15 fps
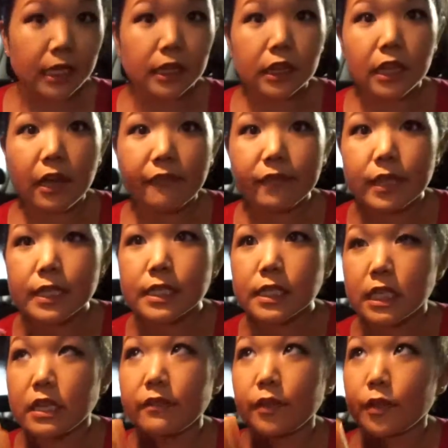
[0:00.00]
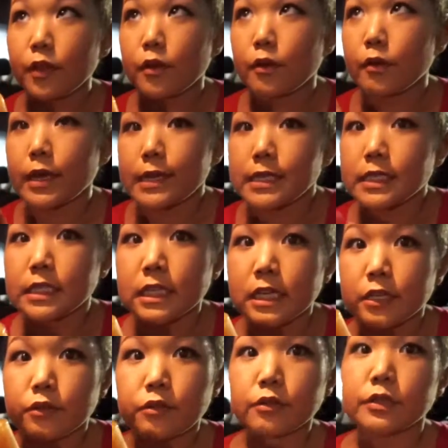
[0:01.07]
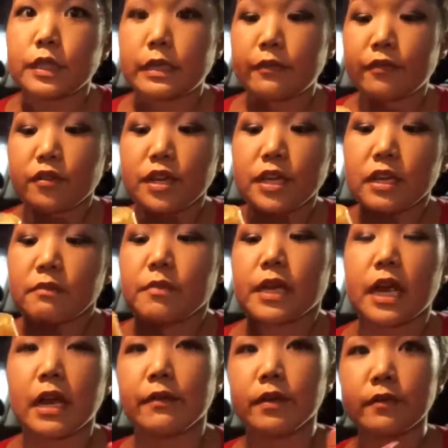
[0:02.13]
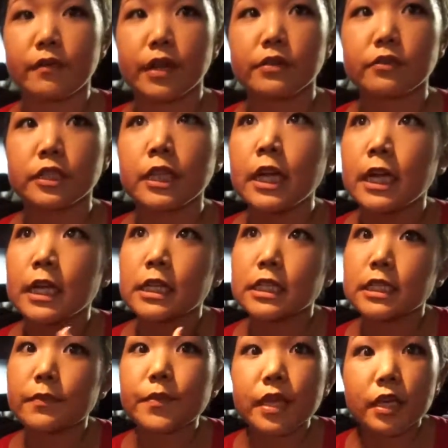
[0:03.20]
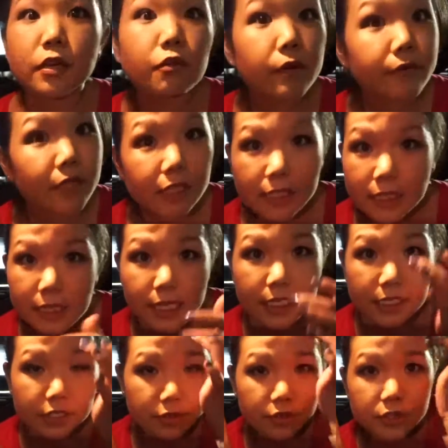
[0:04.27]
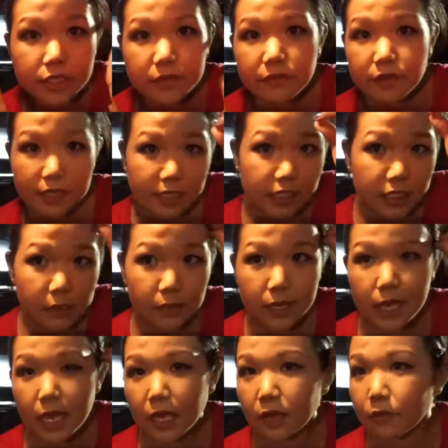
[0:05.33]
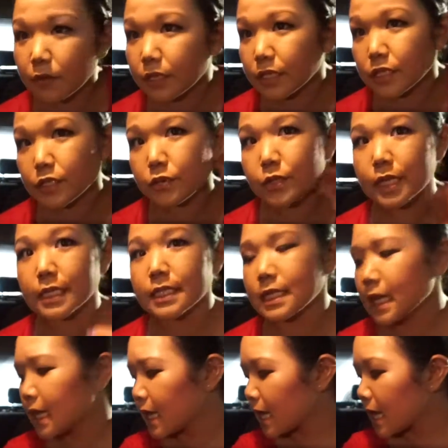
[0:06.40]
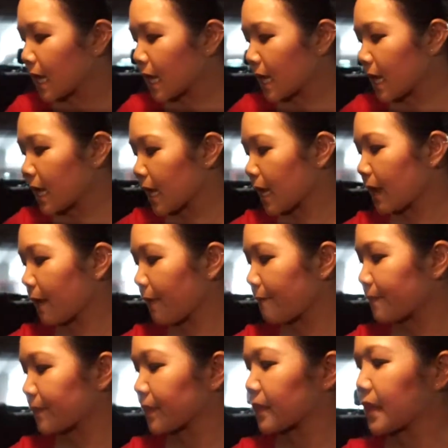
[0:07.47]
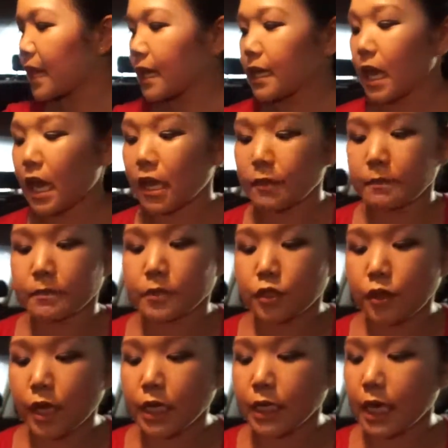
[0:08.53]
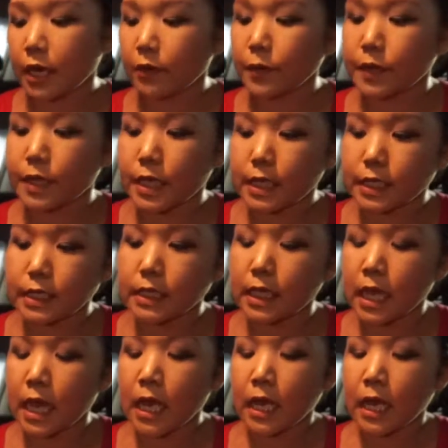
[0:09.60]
Love this even though it's not cruelty free but I haven't found something equivalent that is cruelty free so yeah we're gonna do this. Um, then I'm trying out this